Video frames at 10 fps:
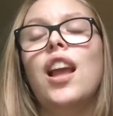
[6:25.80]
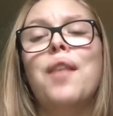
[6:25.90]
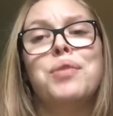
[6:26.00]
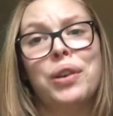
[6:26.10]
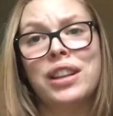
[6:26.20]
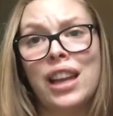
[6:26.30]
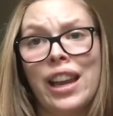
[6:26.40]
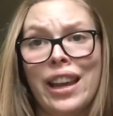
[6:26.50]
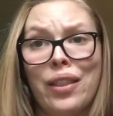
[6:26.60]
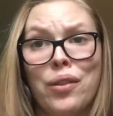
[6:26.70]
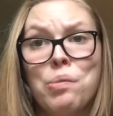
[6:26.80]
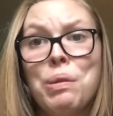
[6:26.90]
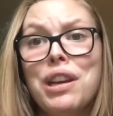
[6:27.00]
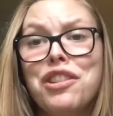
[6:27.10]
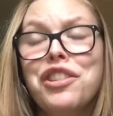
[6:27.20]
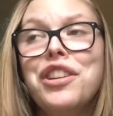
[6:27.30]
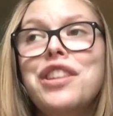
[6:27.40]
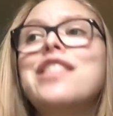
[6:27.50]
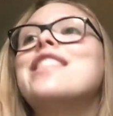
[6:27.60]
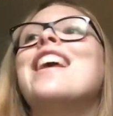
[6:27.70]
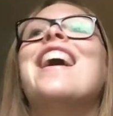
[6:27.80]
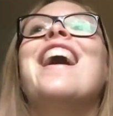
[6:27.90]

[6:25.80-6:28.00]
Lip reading: I'm so excited to get those pictures.